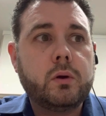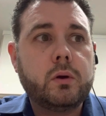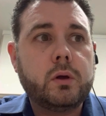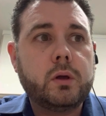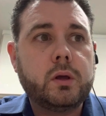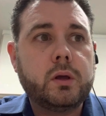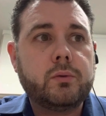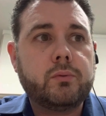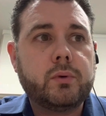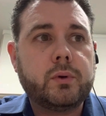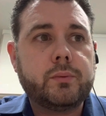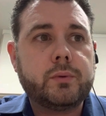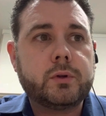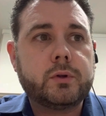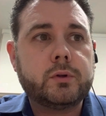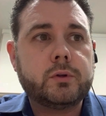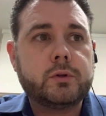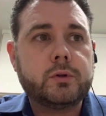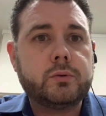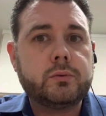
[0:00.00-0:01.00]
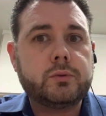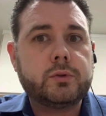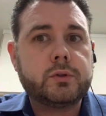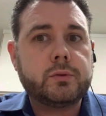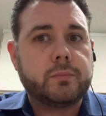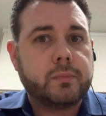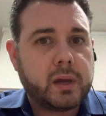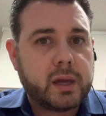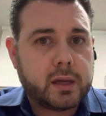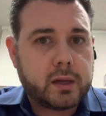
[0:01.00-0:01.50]
if we were to choose to
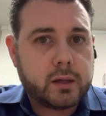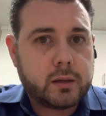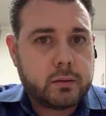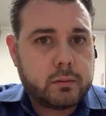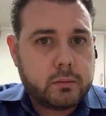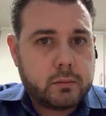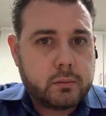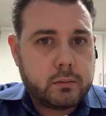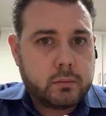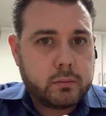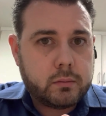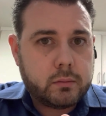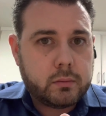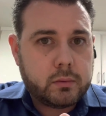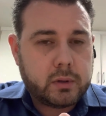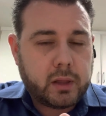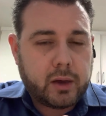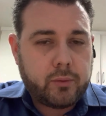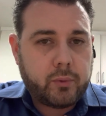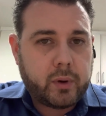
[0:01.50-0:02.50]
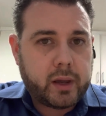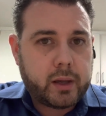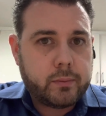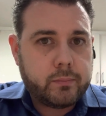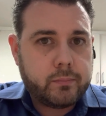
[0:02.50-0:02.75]
make it that way.